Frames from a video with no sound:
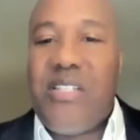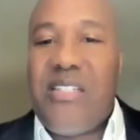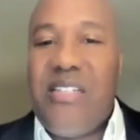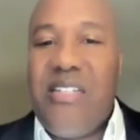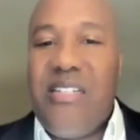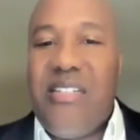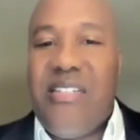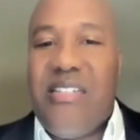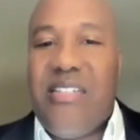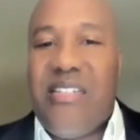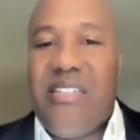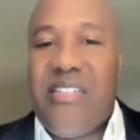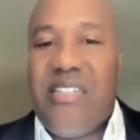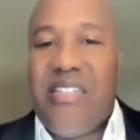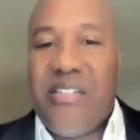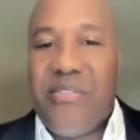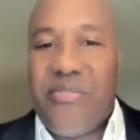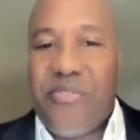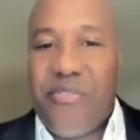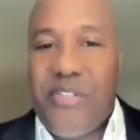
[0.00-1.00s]
the
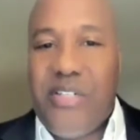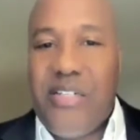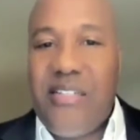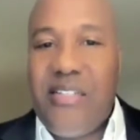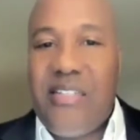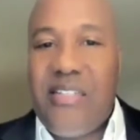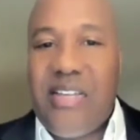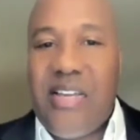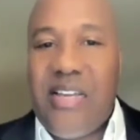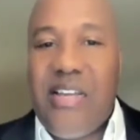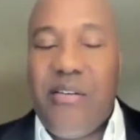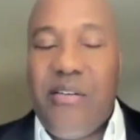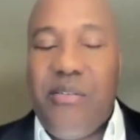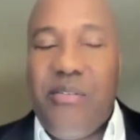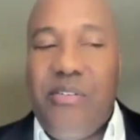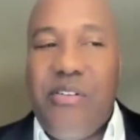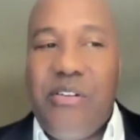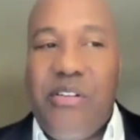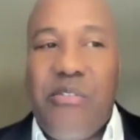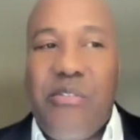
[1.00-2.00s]
difference?
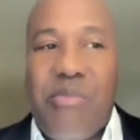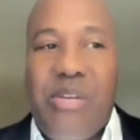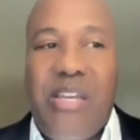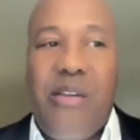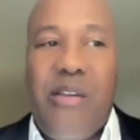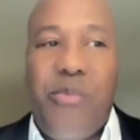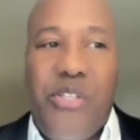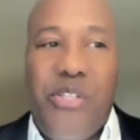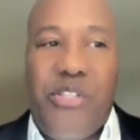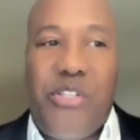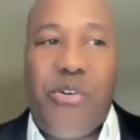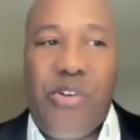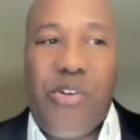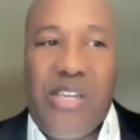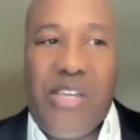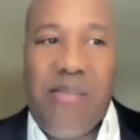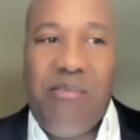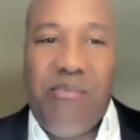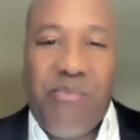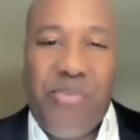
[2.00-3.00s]
And here we're
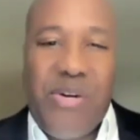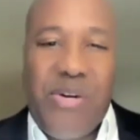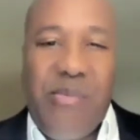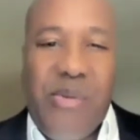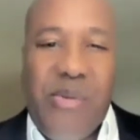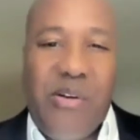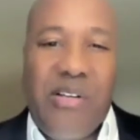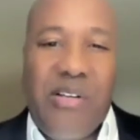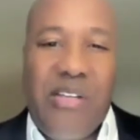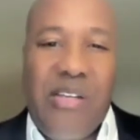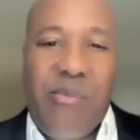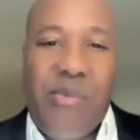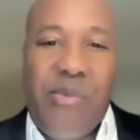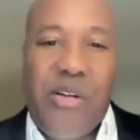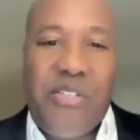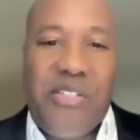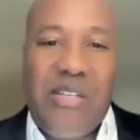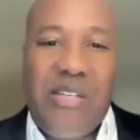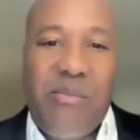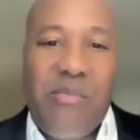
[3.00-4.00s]
talking primarily
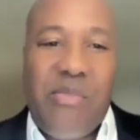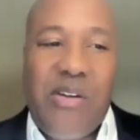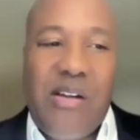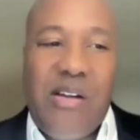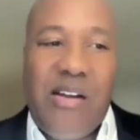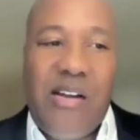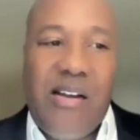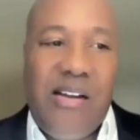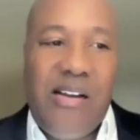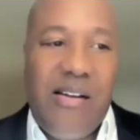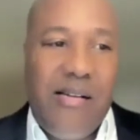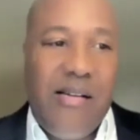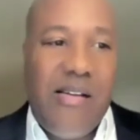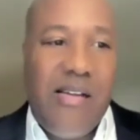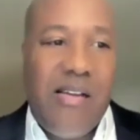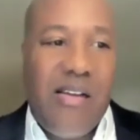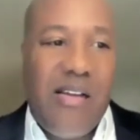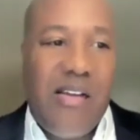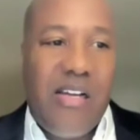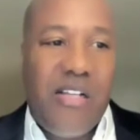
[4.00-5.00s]
about
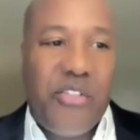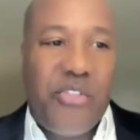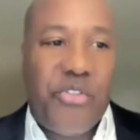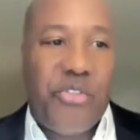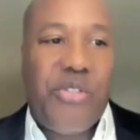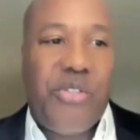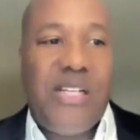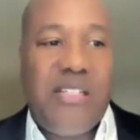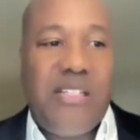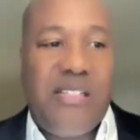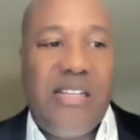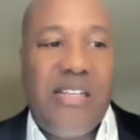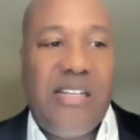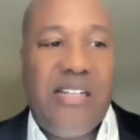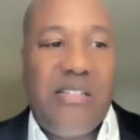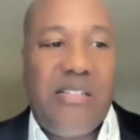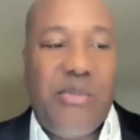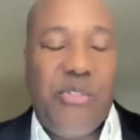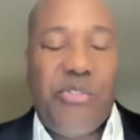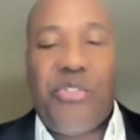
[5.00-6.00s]
a trust that
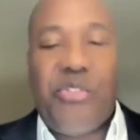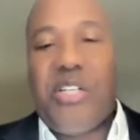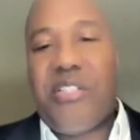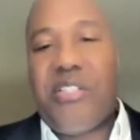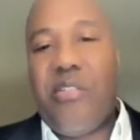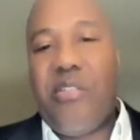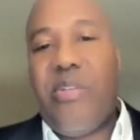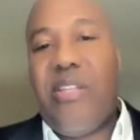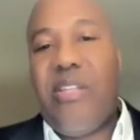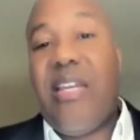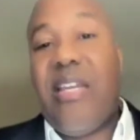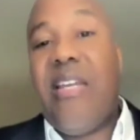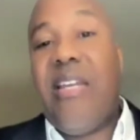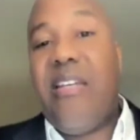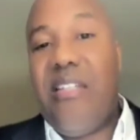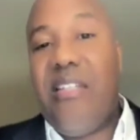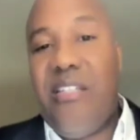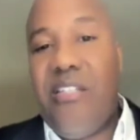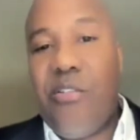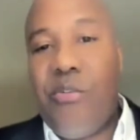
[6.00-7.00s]
has been structured within
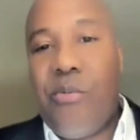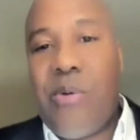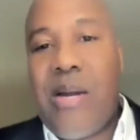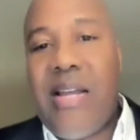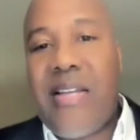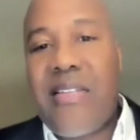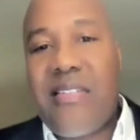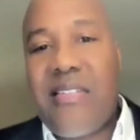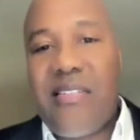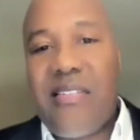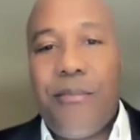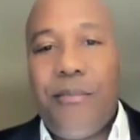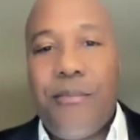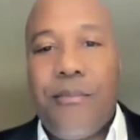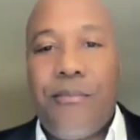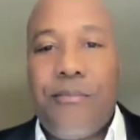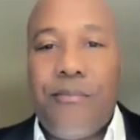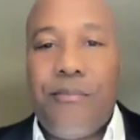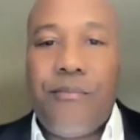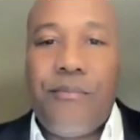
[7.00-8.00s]
the US.
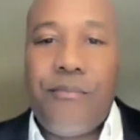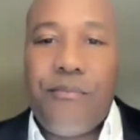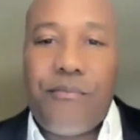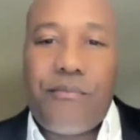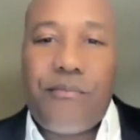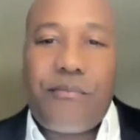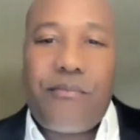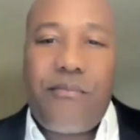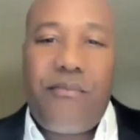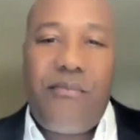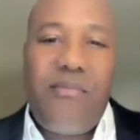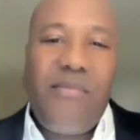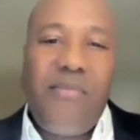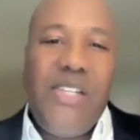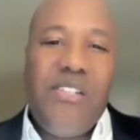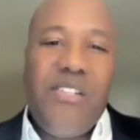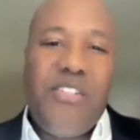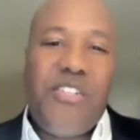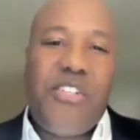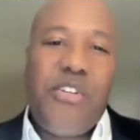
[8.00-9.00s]

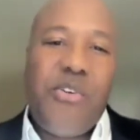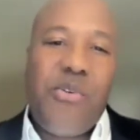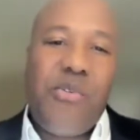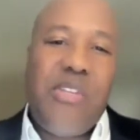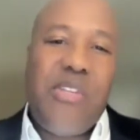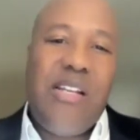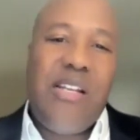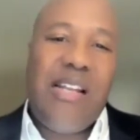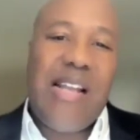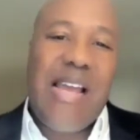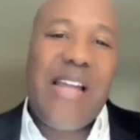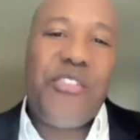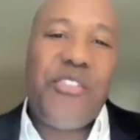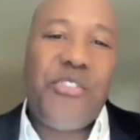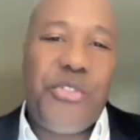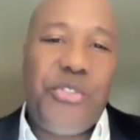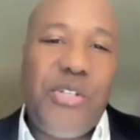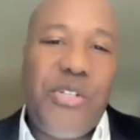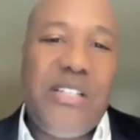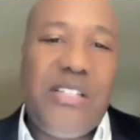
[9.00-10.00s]
So the
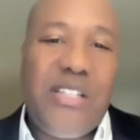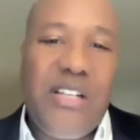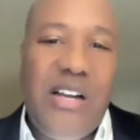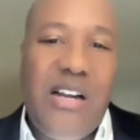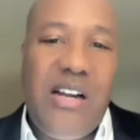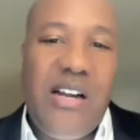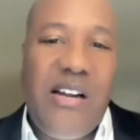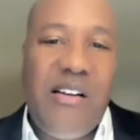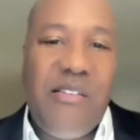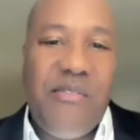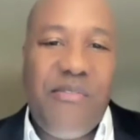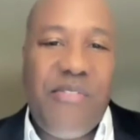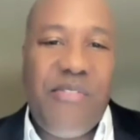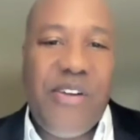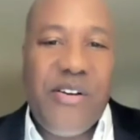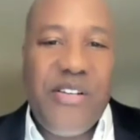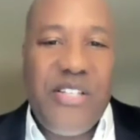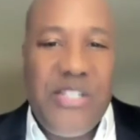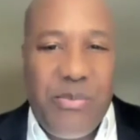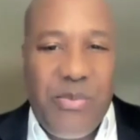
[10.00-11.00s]
land trusts are
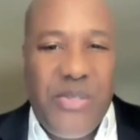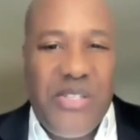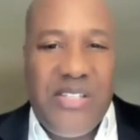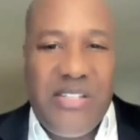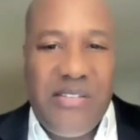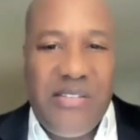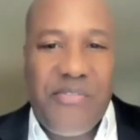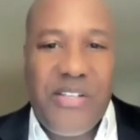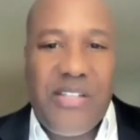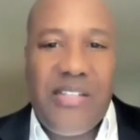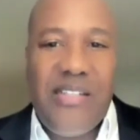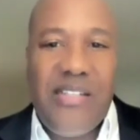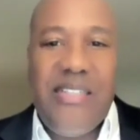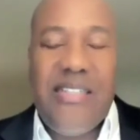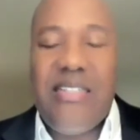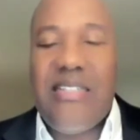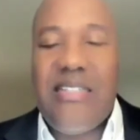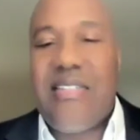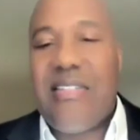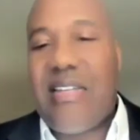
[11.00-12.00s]
very specifically
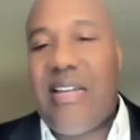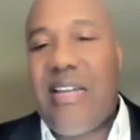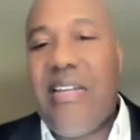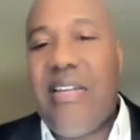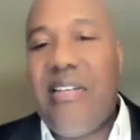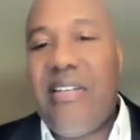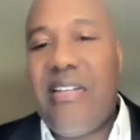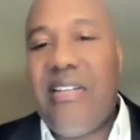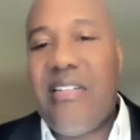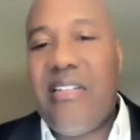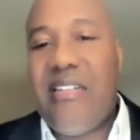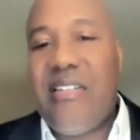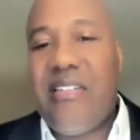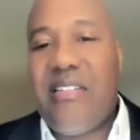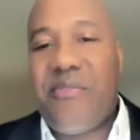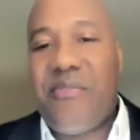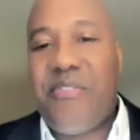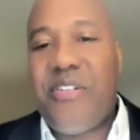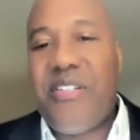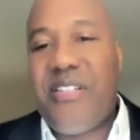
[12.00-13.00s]
designed, and the
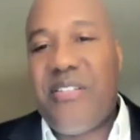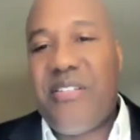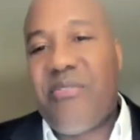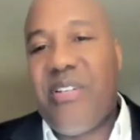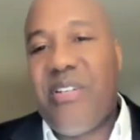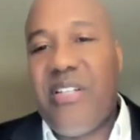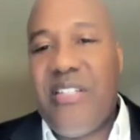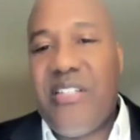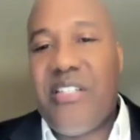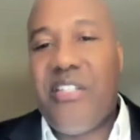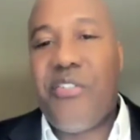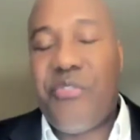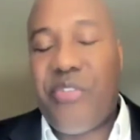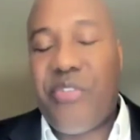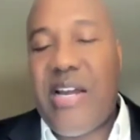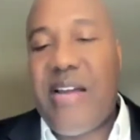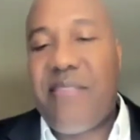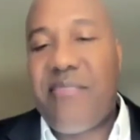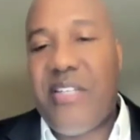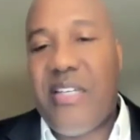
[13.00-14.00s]
difference is really in the
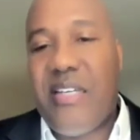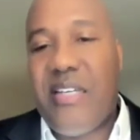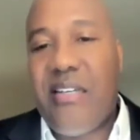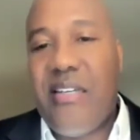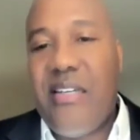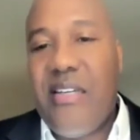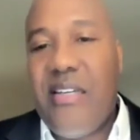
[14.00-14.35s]
drafting,